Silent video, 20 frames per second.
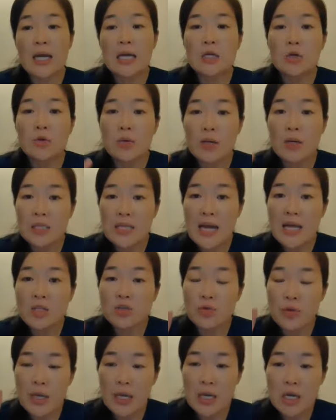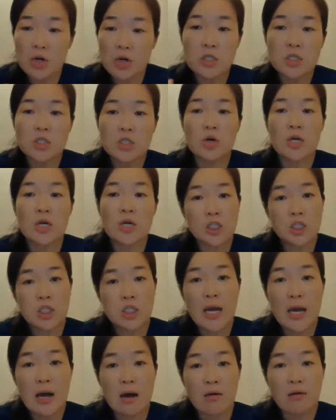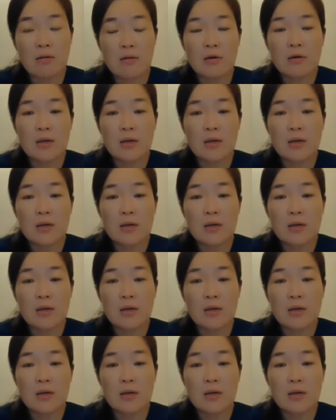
you will tend to increase your HDL.